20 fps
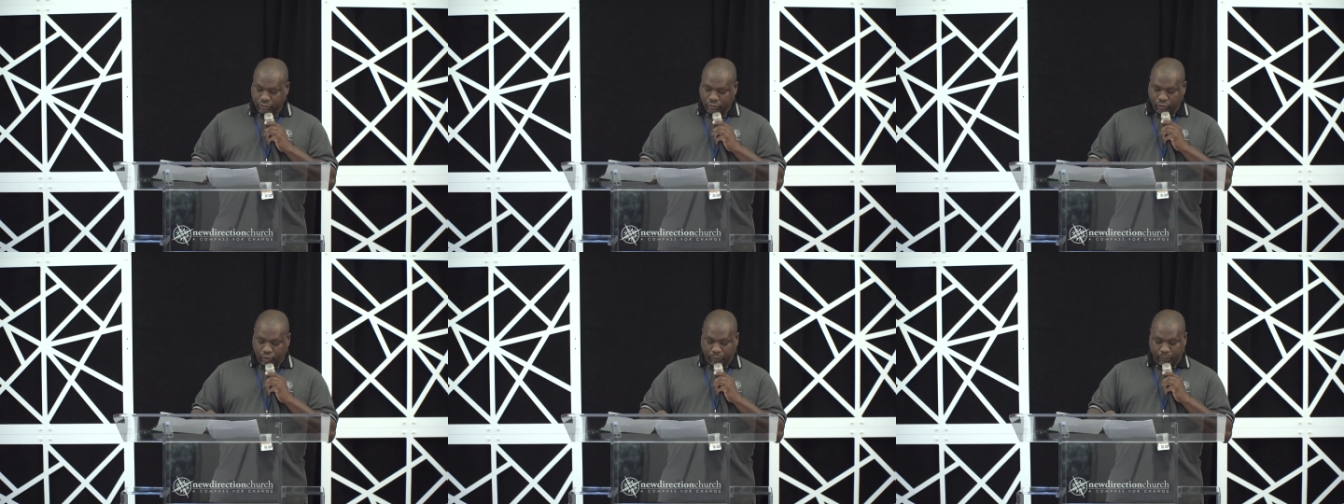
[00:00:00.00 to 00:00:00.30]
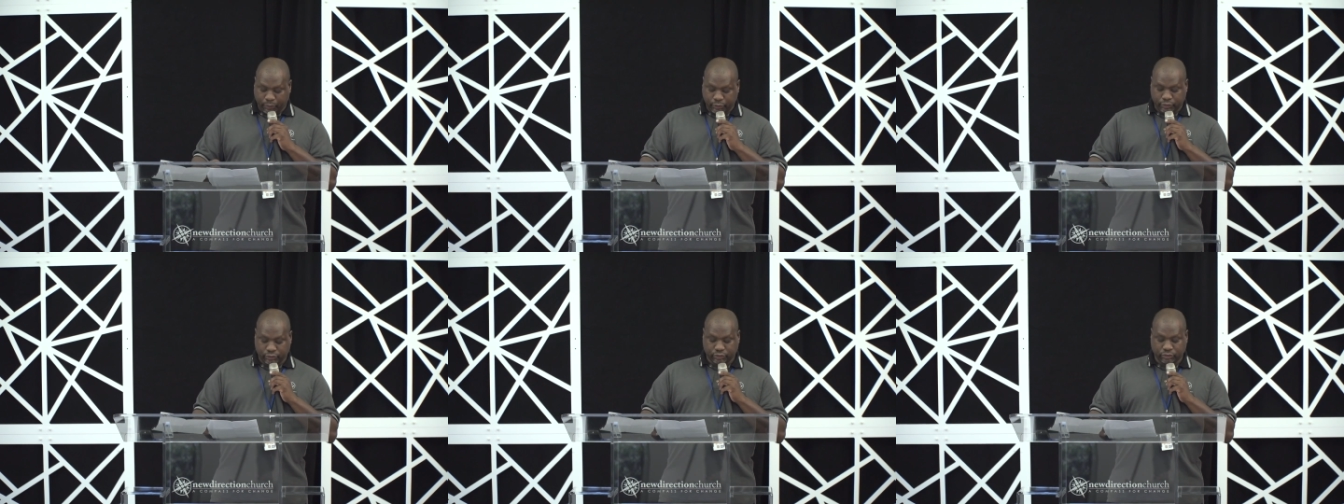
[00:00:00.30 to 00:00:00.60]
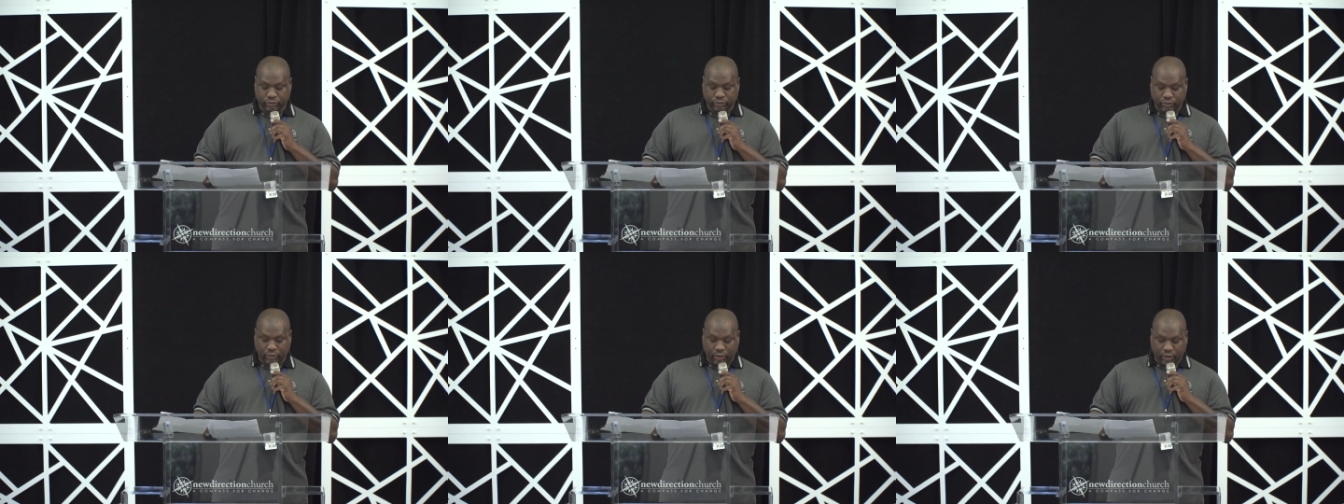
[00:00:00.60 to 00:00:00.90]
your
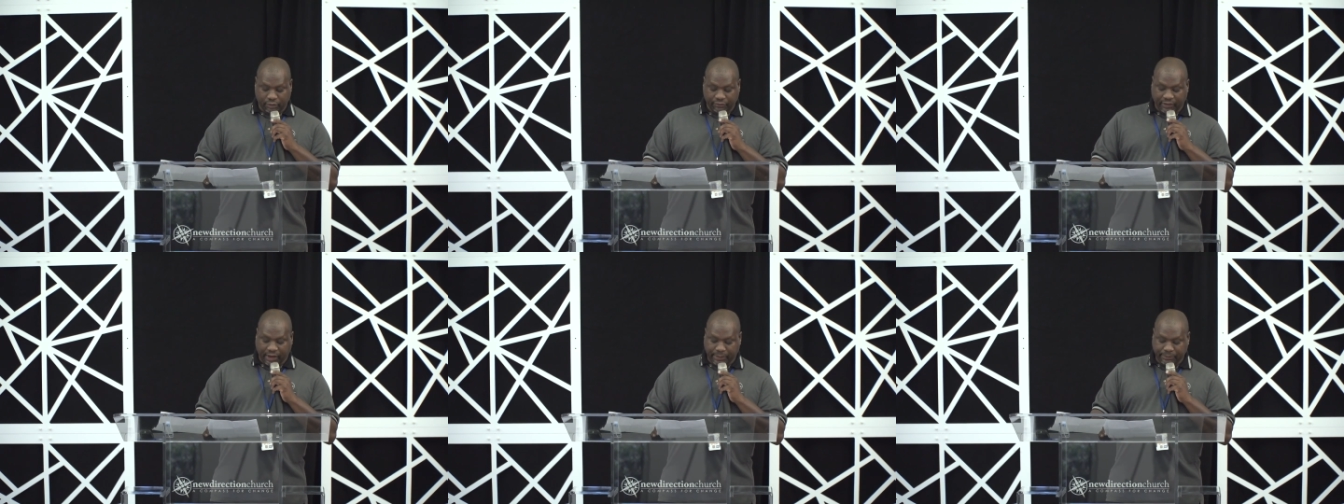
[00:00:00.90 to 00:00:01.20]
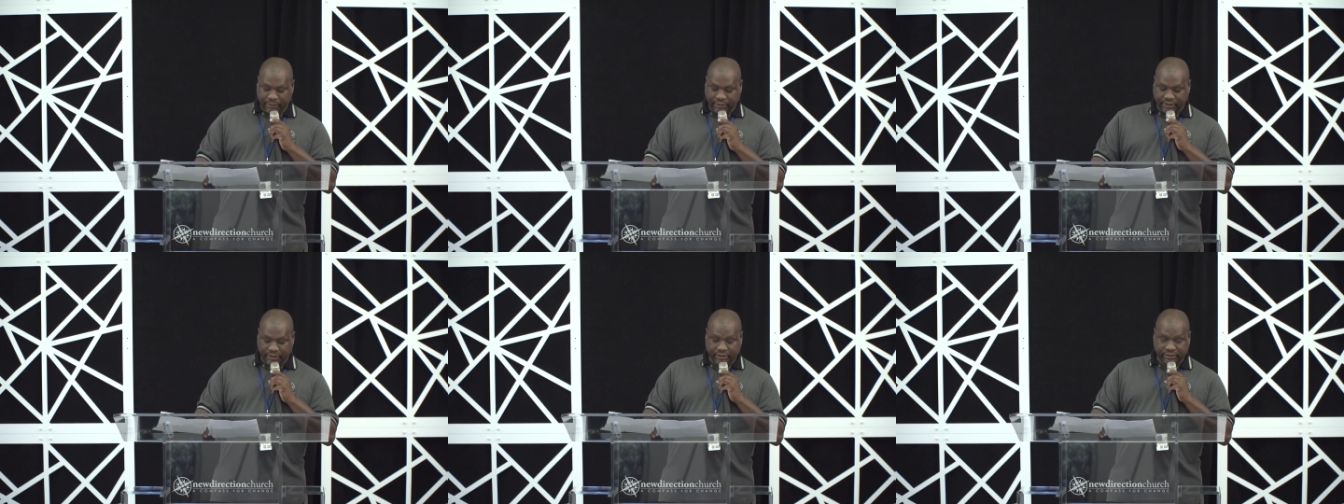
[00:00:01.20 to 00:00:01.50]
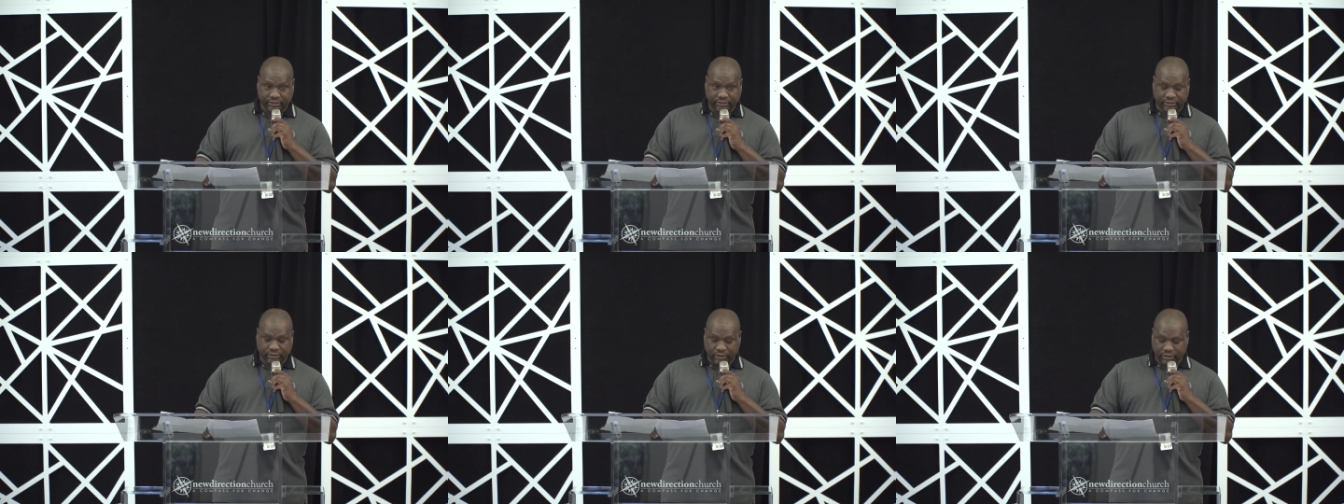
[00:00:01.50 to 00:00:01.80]
pursuit of
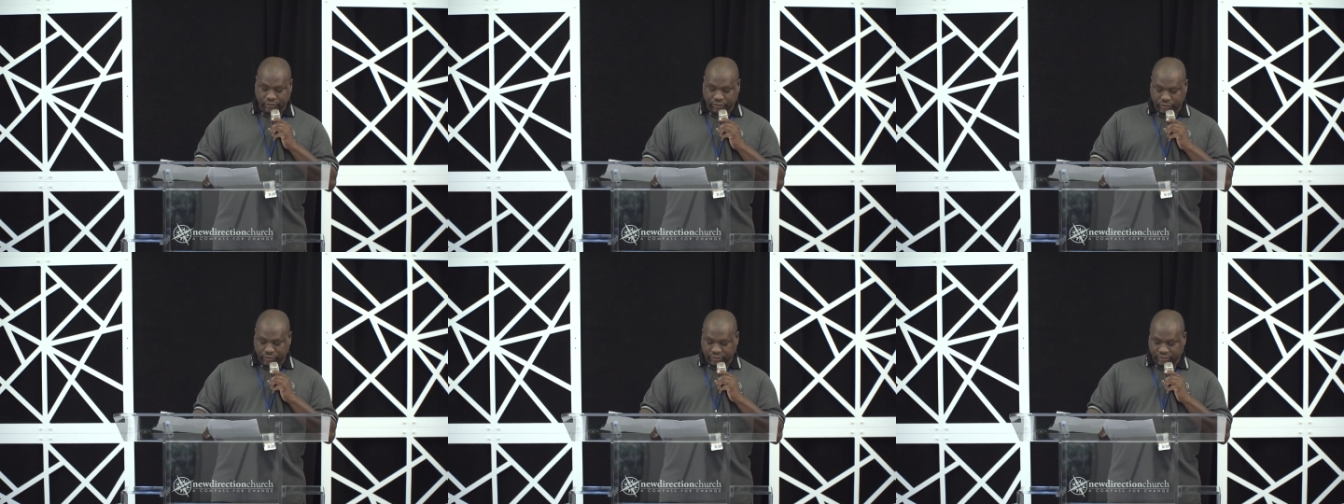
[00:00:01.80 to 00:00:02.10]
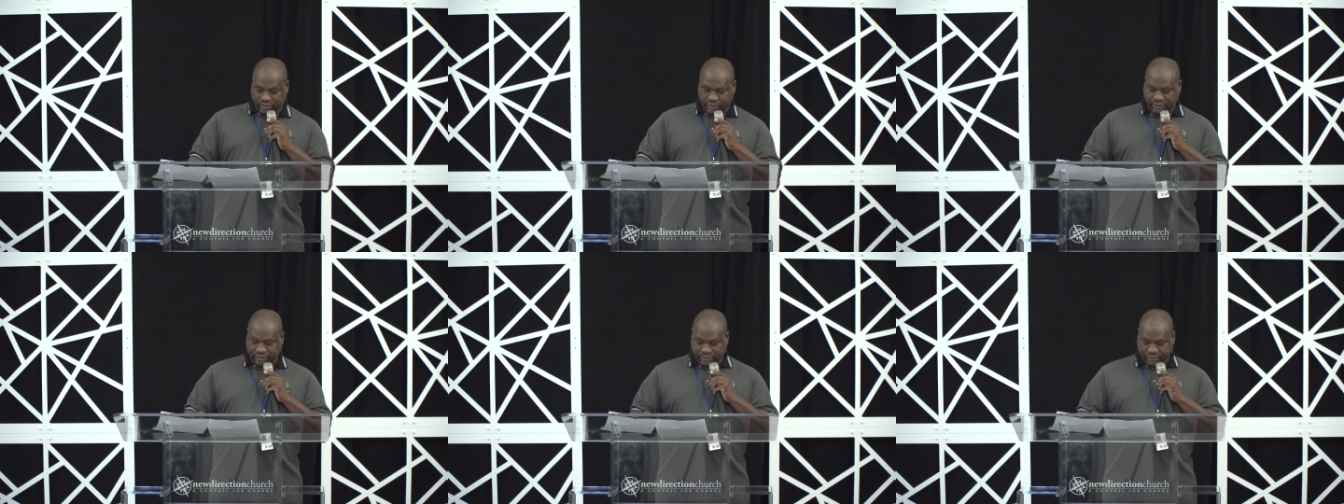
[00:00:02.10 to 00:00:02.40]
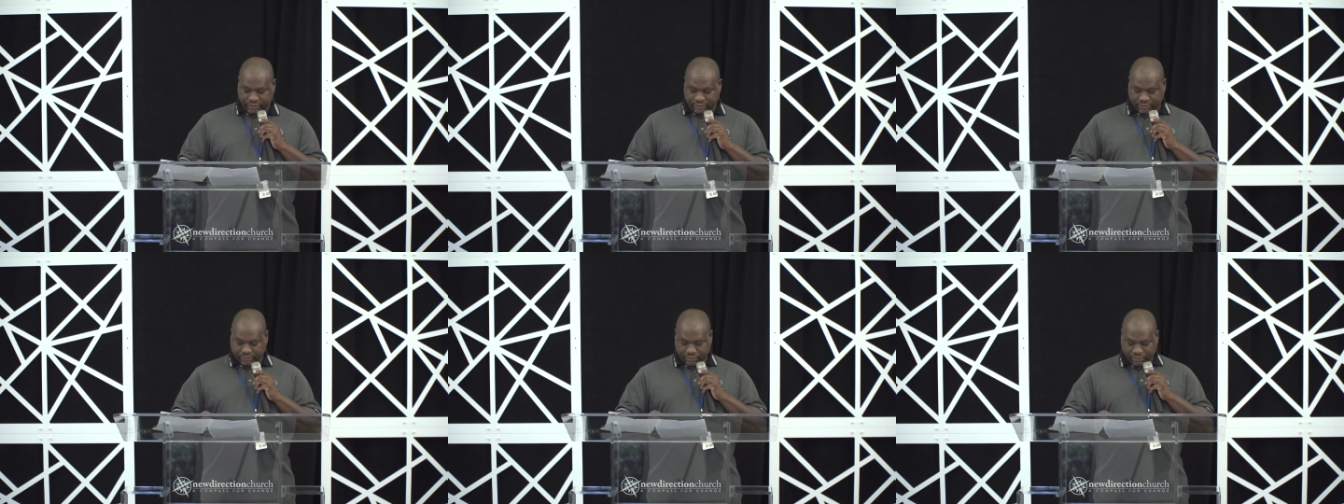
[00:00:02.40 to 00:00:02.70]
happiness and
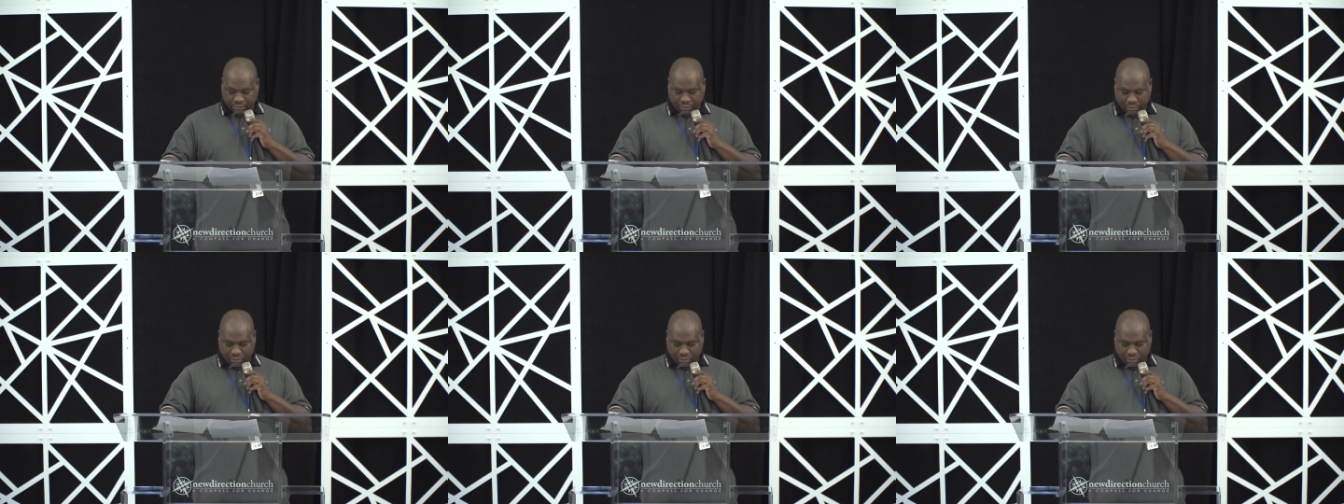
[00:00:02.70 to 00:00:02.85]
success.